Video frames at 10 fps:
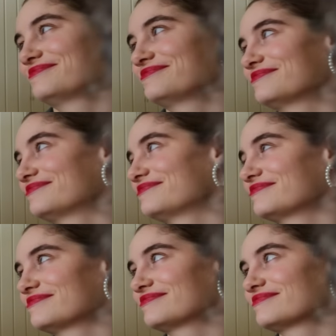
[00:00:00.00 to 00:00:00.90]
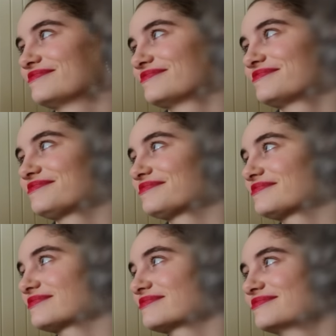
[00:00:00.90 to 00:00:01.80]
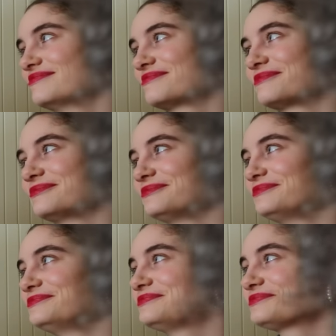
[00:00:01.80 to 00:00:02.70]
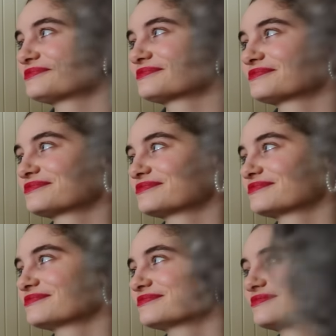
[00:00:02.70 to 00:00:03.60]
(not speaking)